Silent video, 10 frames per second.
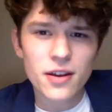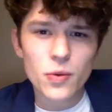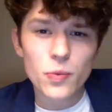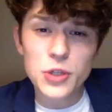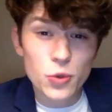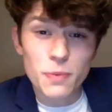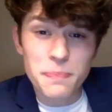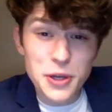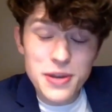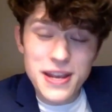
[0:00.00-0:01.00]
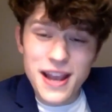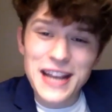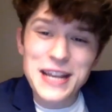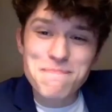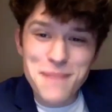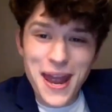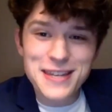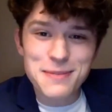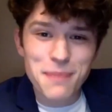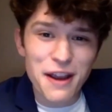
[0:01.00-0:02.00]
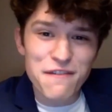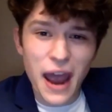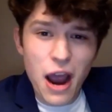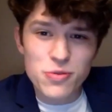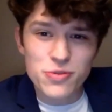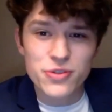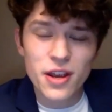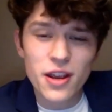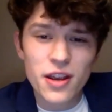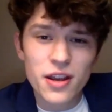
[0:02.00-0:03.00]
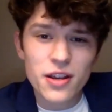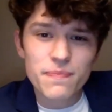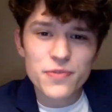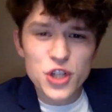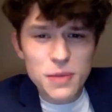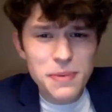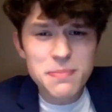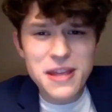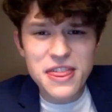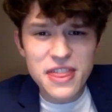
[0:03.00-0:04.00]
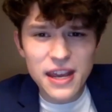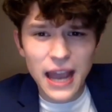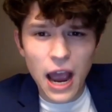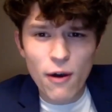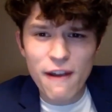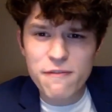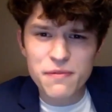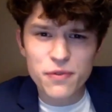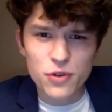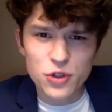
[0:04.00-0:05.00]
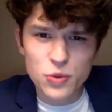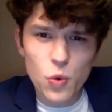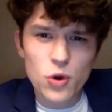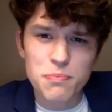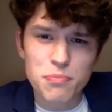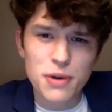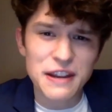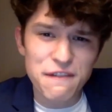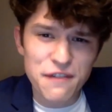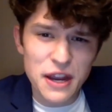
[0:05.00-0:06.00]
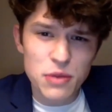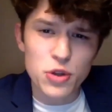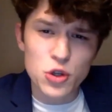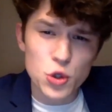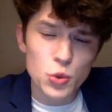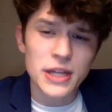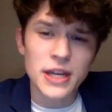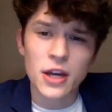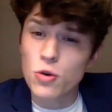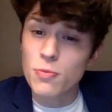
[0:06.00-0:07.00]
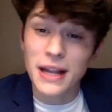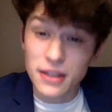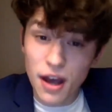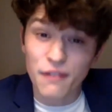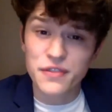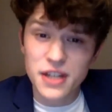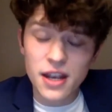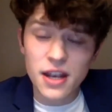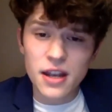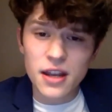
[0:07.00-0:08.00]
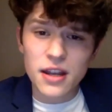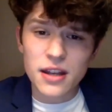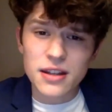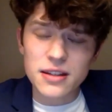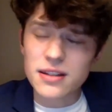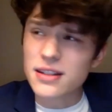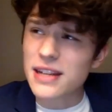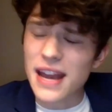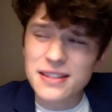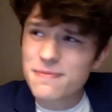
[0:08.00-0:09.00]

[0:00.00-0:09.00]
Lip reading: when to her beauty I commend my vows. She bids me think how I have been forsworn in breaking faith with Julia, whom I loved. Yet,